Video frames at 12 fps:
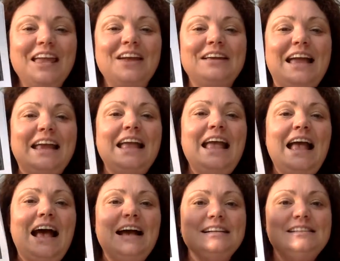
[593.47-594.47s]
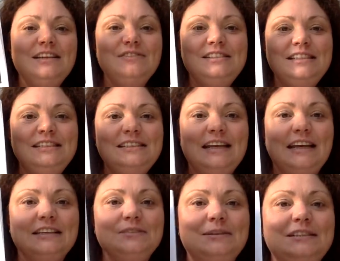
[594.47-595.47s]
Okay, activity 6,